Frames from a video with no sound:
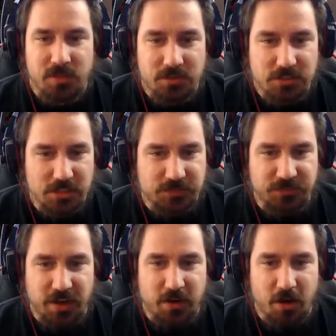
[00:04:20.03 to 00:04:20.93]
just
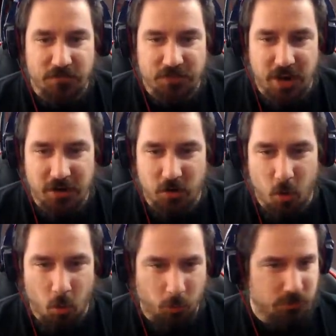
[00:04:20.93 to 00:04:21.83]
fight off entire
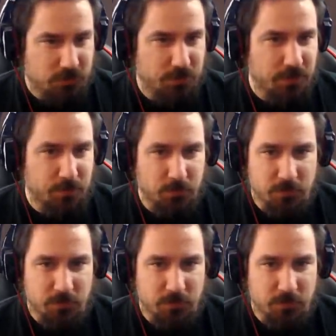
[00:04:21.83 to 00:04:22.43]
hordes of people.